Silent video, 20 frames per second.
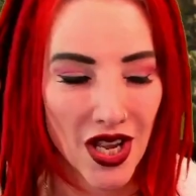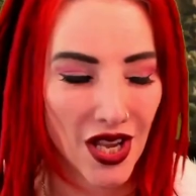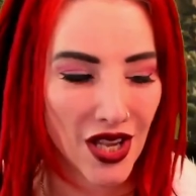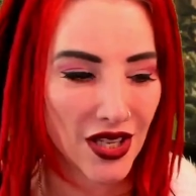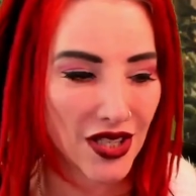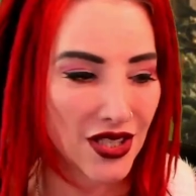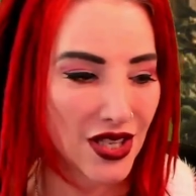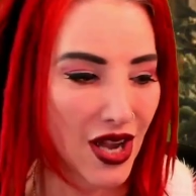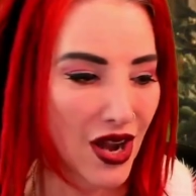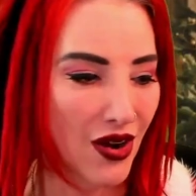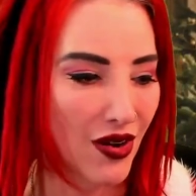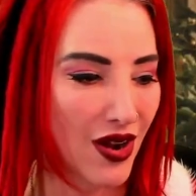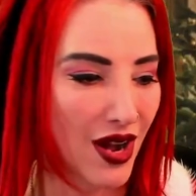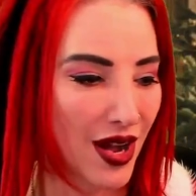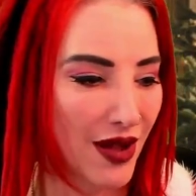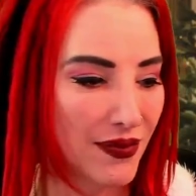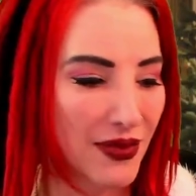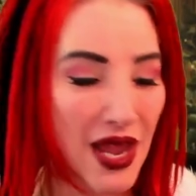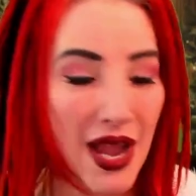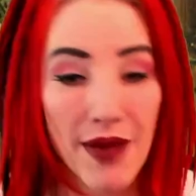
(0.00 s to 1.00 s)

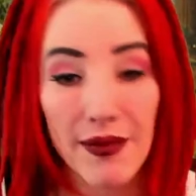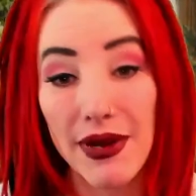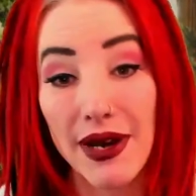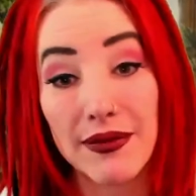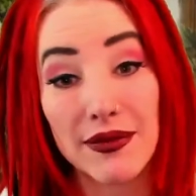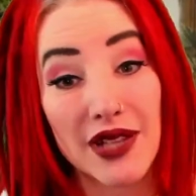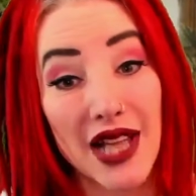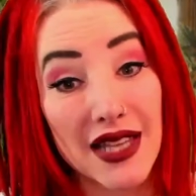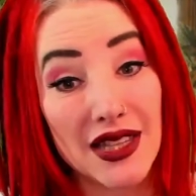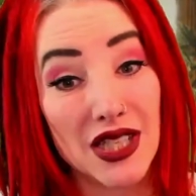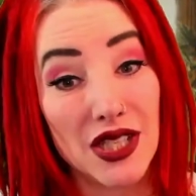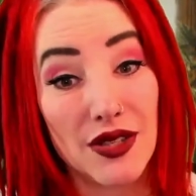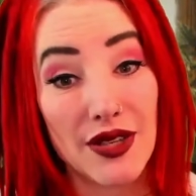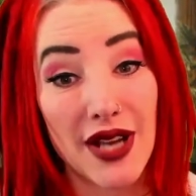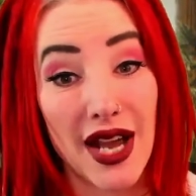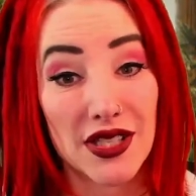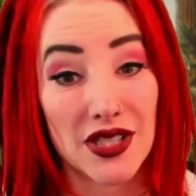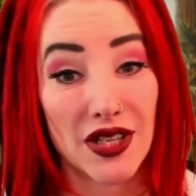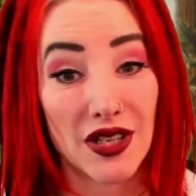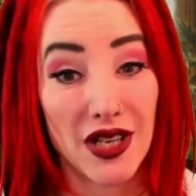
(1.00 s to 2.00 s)
So, but I'm glad that you
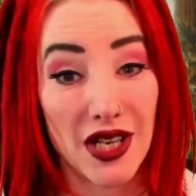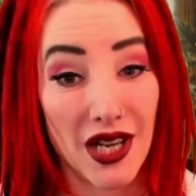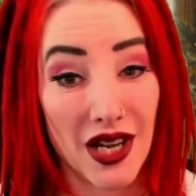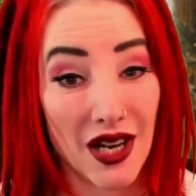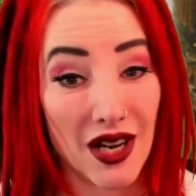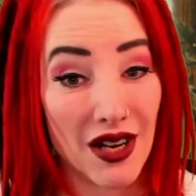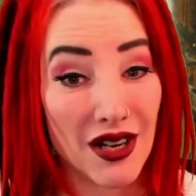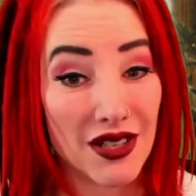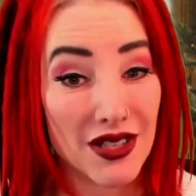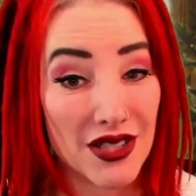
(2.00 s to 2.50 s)
guys are here.